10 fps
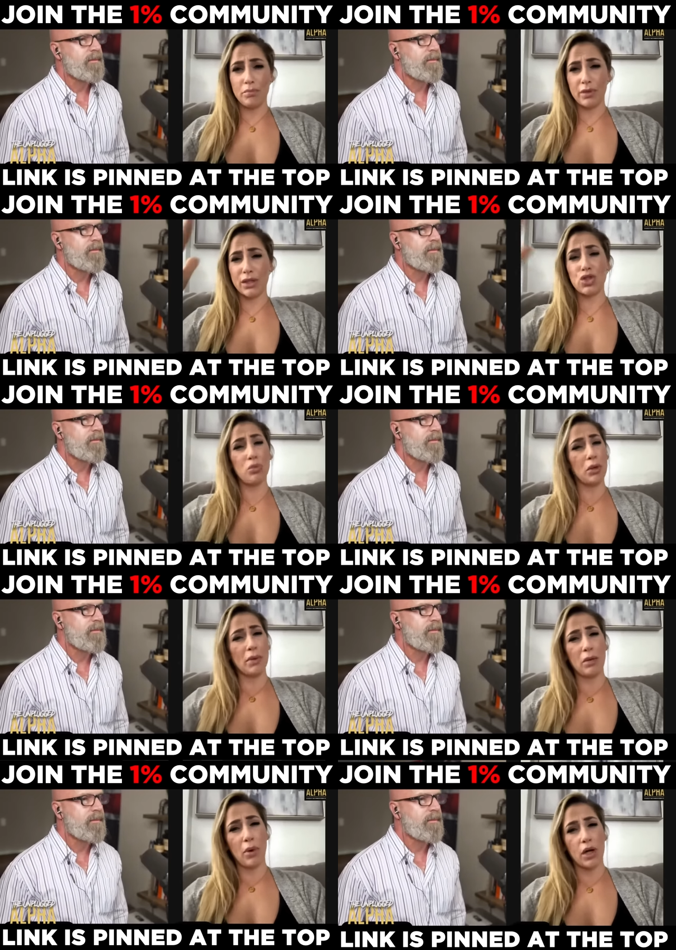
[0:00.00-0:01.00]
Speaker 1: like super
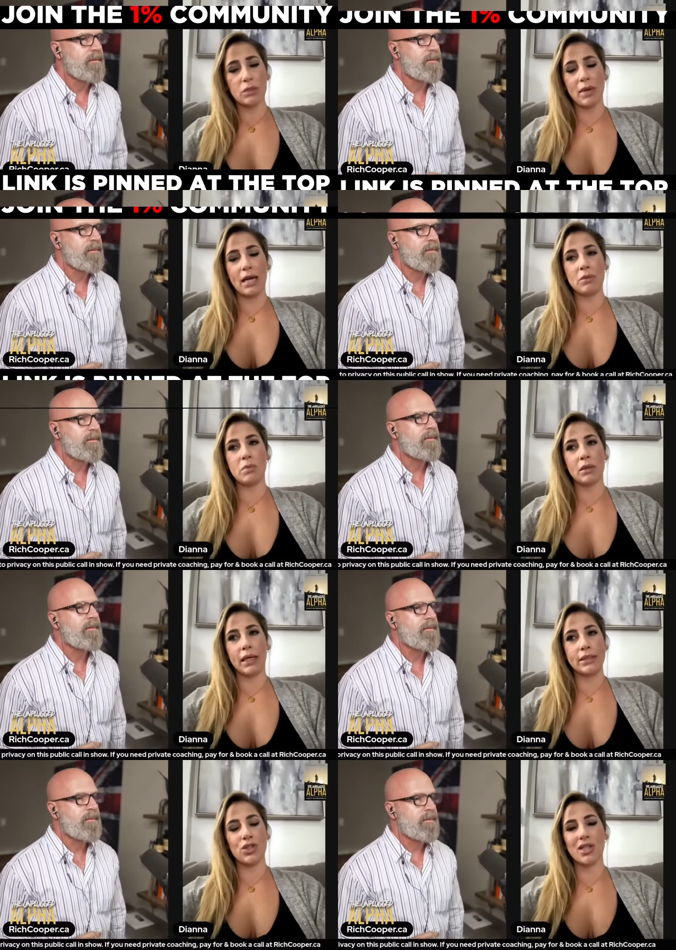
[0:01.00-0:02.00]
big boss babes, but
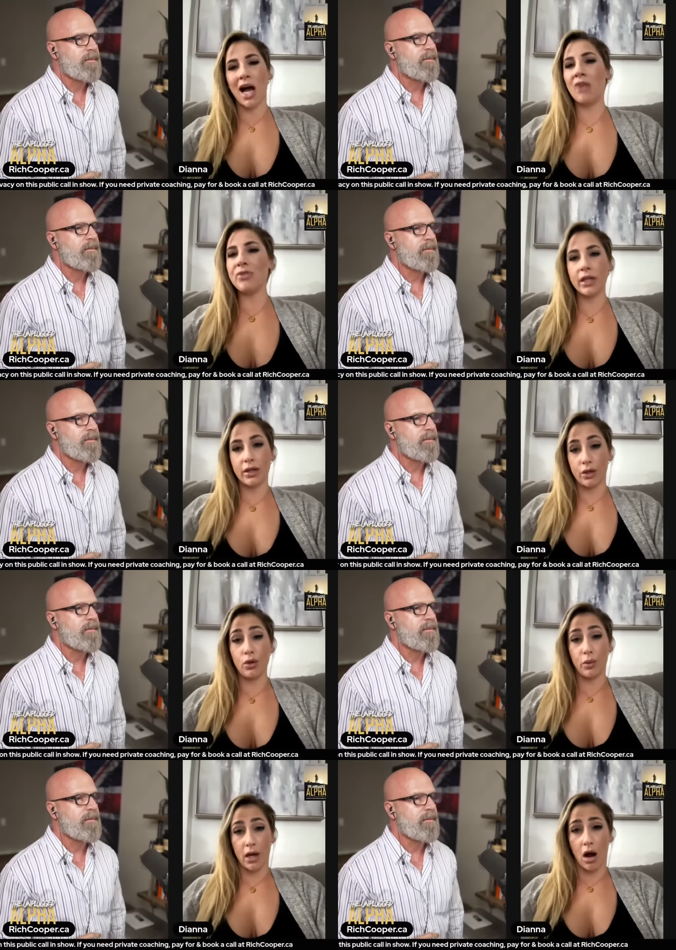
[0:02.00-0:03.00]
like just confident in
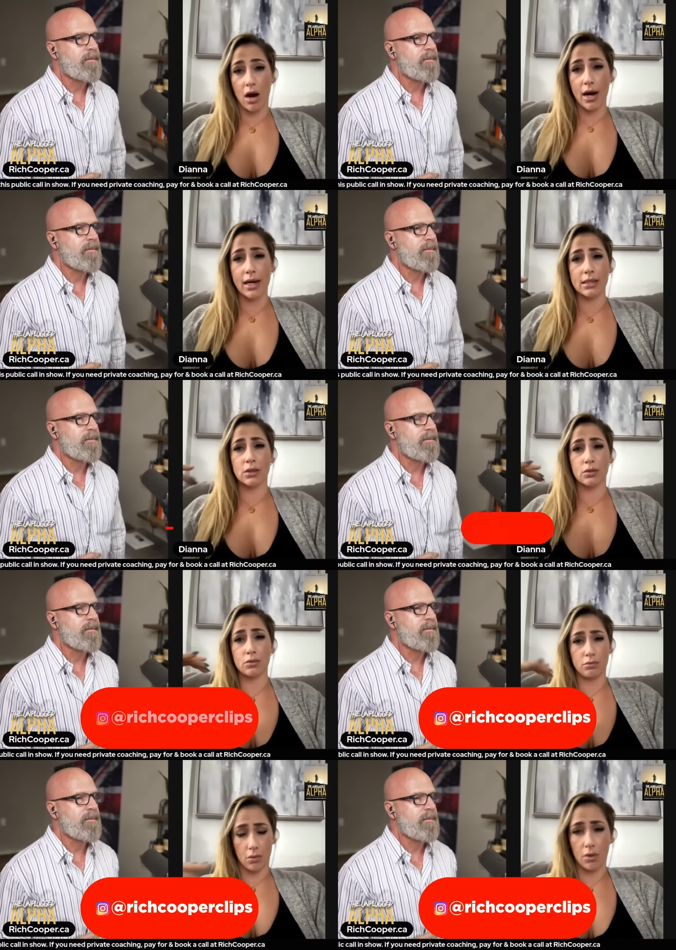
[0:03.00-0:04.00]
who we are as
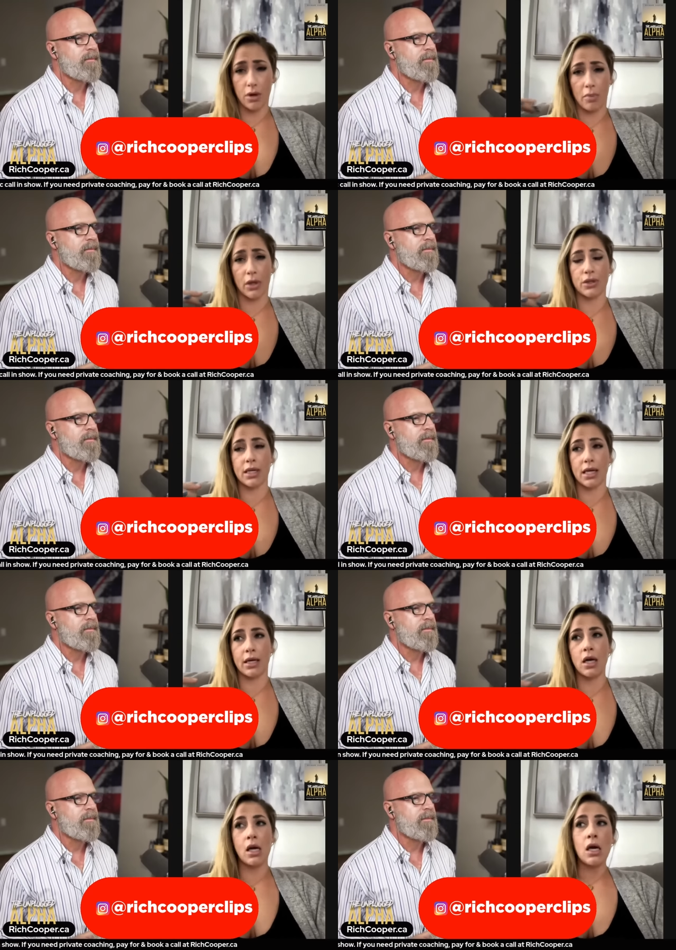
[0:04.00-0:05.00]
a
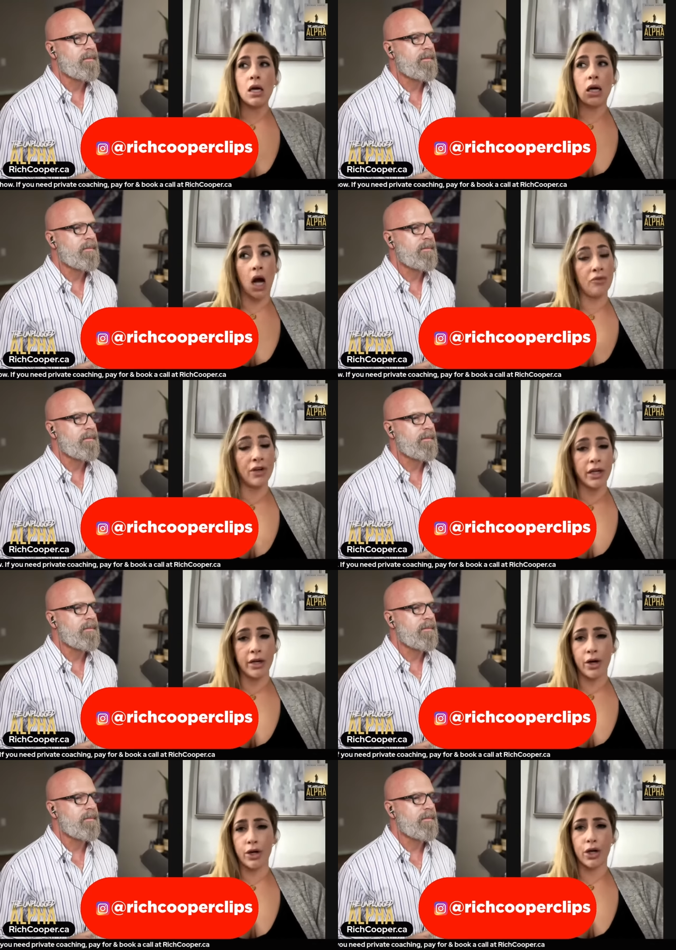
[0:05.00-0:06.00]
person, confident
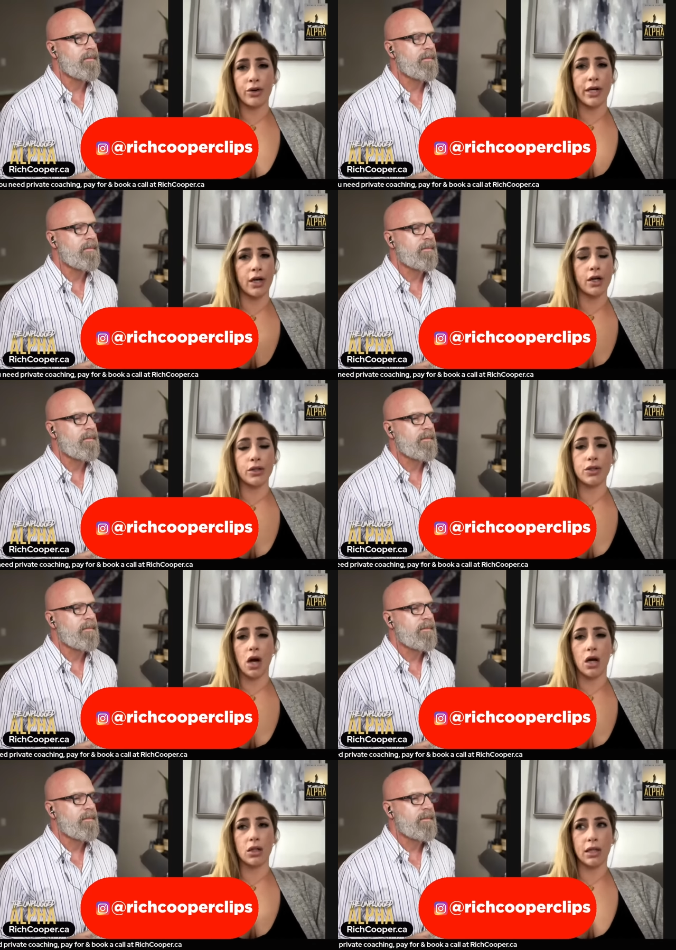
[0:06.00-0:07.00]
in our careers,
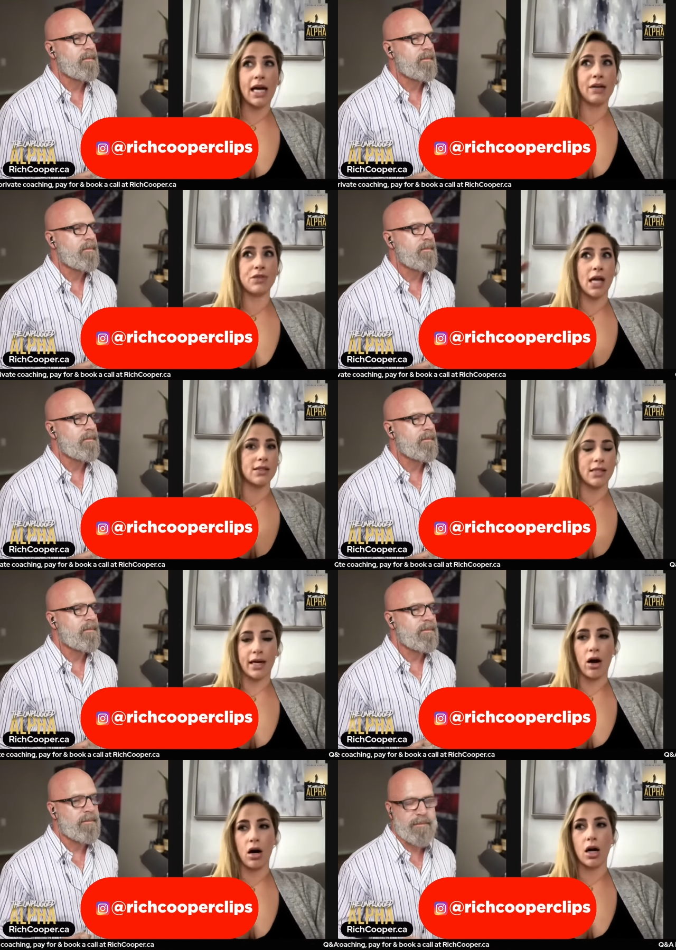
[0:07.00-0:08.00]
our lives as they
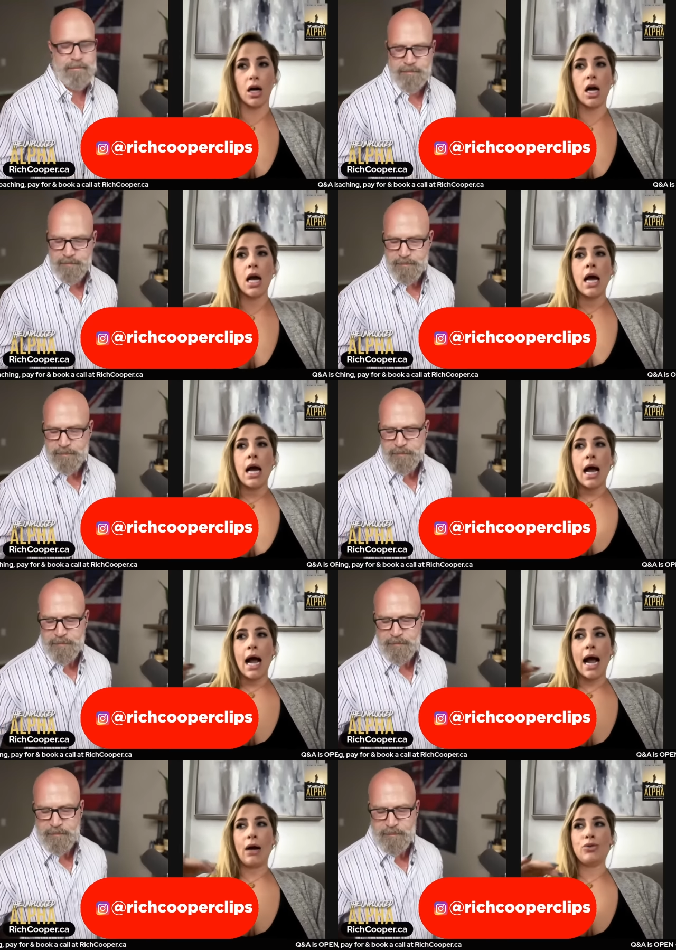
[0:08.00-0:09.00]
are,
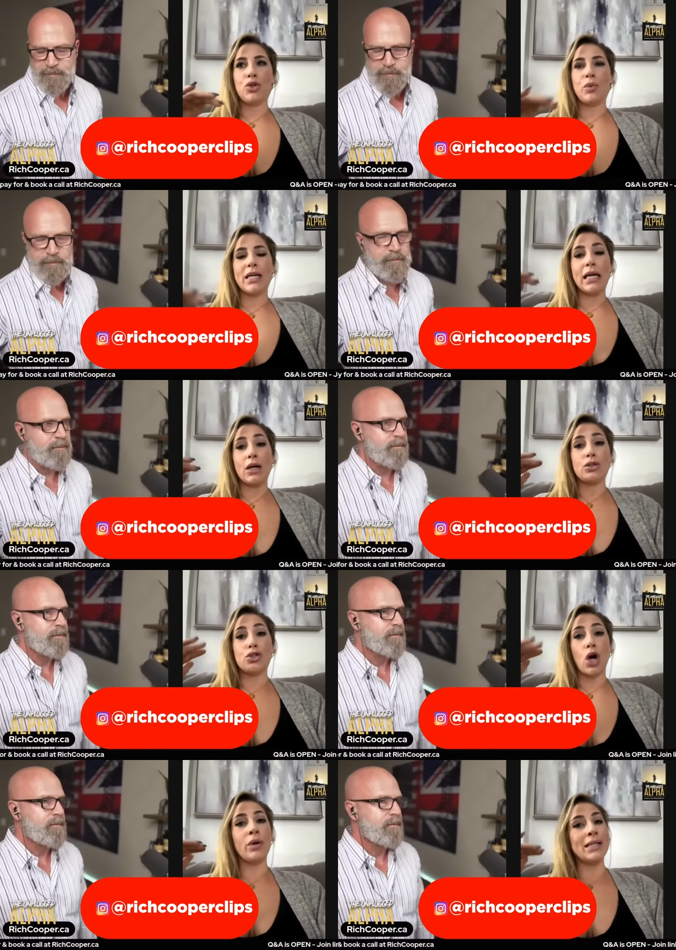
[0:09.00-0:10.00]
how do we
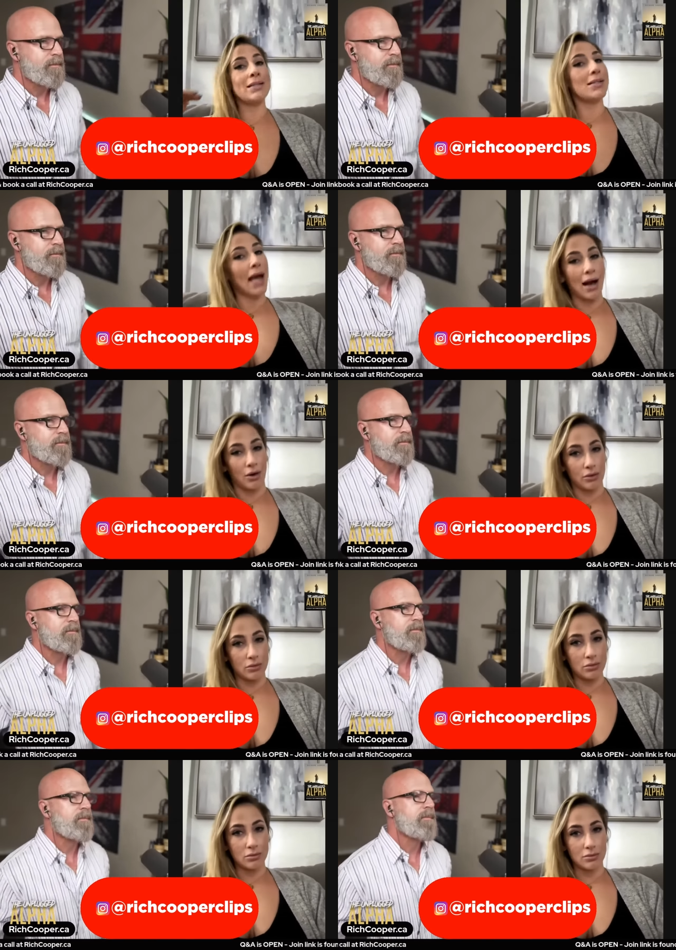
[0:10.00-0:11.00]
tone it
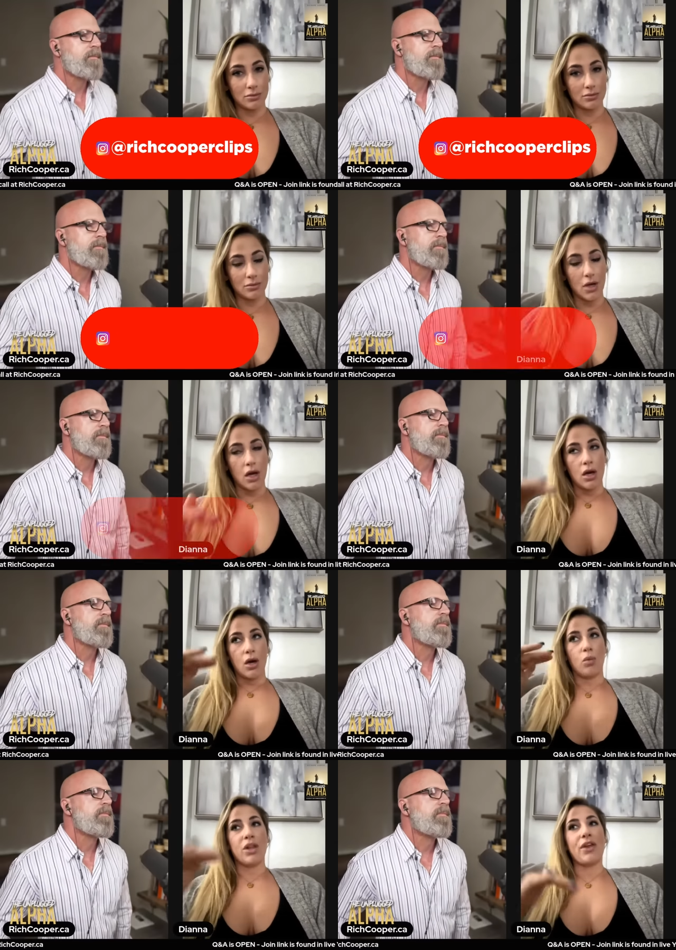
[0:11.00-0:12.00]
down
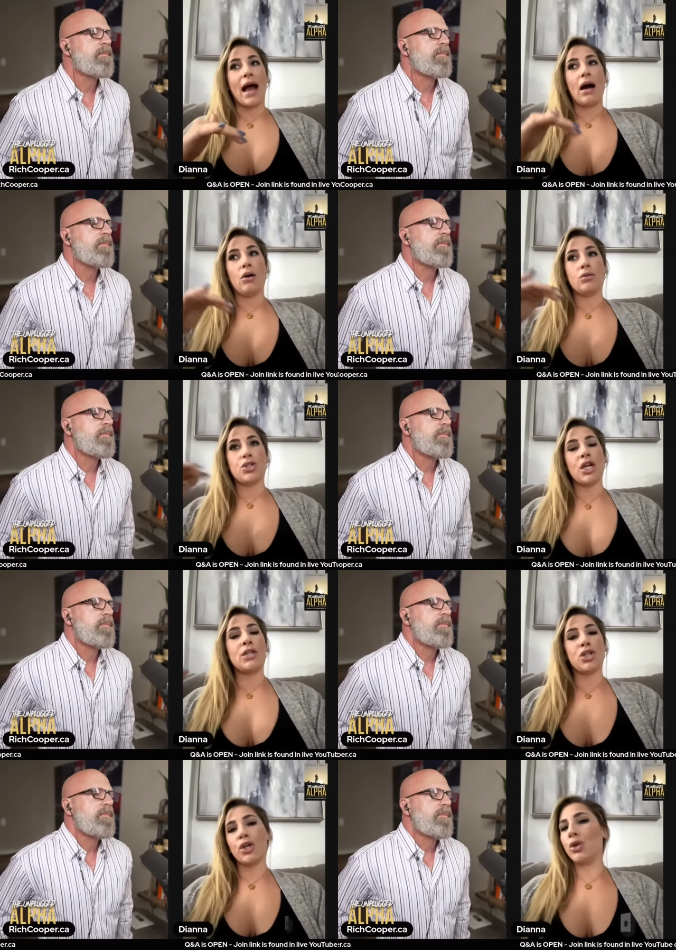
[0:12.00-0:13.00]
without
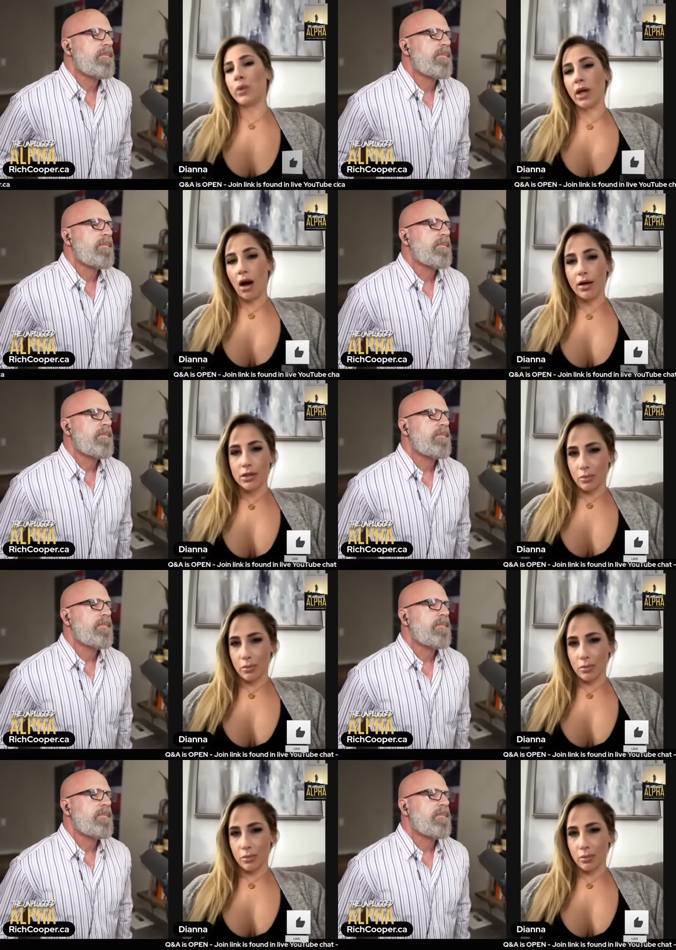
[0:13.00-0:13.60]
changing who we are as a